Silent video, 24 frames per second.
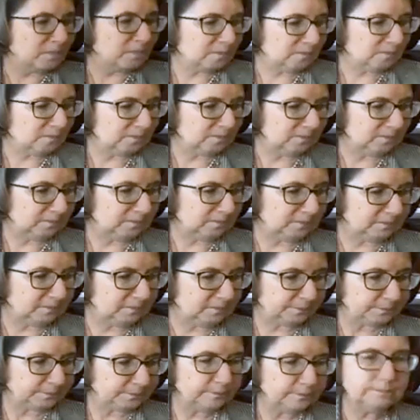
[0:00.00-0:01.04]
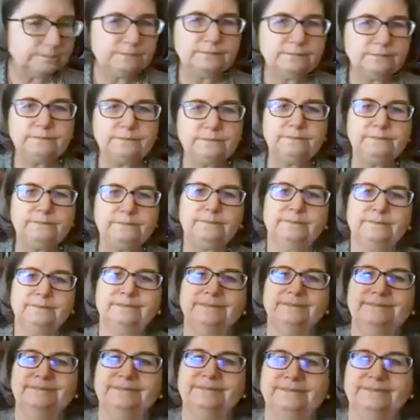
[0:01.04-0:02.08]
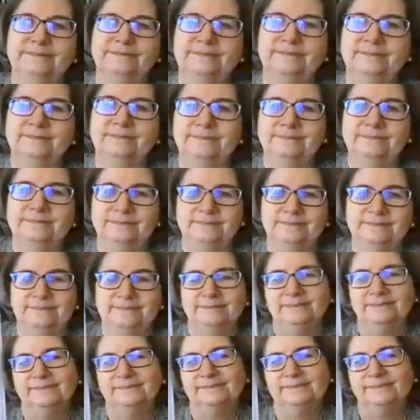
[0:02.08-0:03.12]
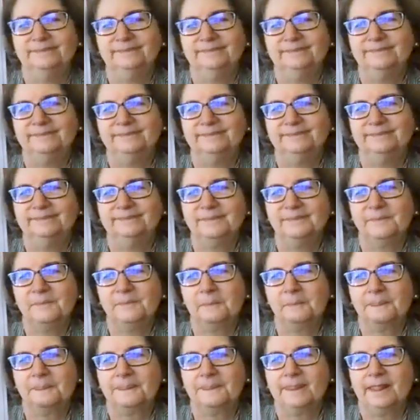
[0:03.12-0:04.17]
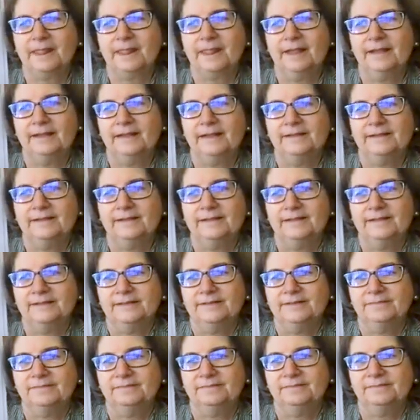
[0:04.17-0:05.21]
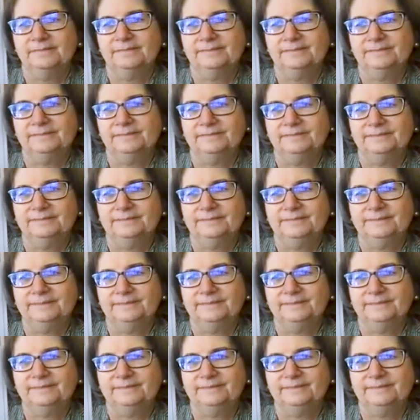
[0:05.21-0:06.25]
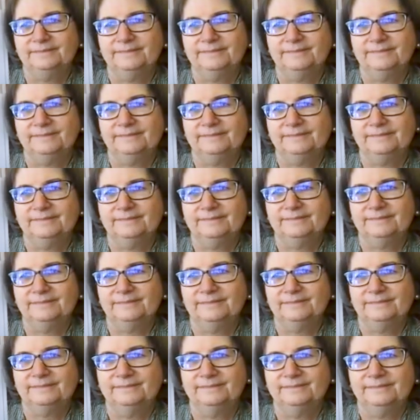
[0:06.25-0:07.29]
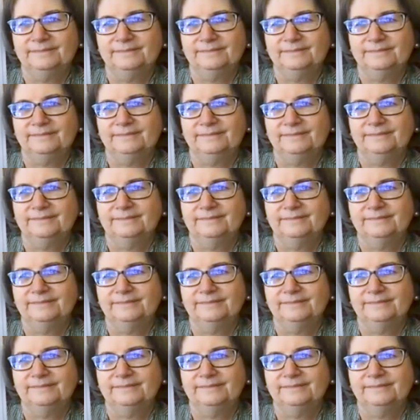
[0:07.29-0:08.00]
[no speech]